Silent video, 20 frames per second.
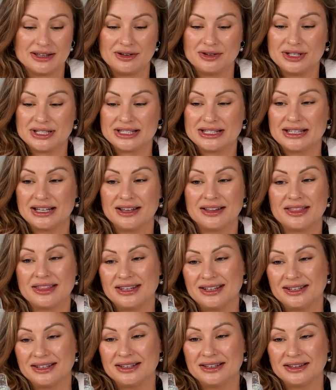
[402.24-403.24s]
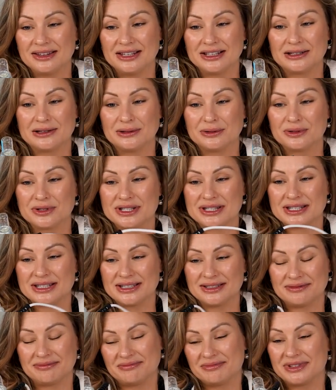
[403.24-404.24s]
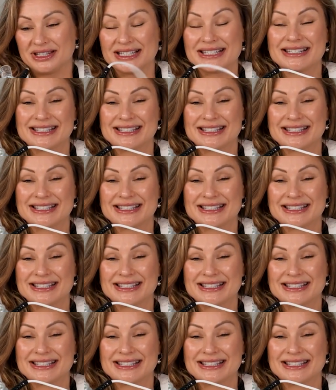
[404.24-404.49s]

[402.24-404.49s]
There is nothing that looks the